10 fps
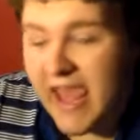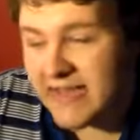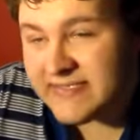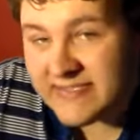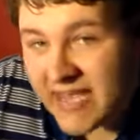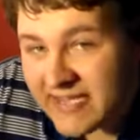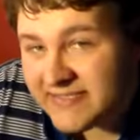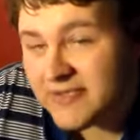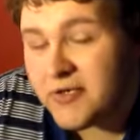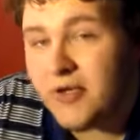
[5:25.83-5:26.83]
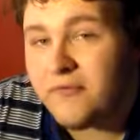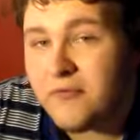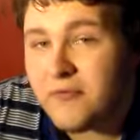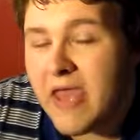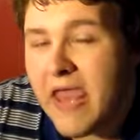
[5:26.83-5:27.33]
ancestor of
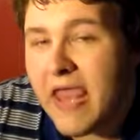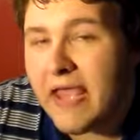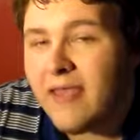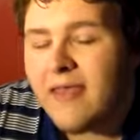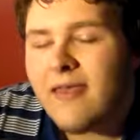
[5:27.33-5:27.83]
Liu Kang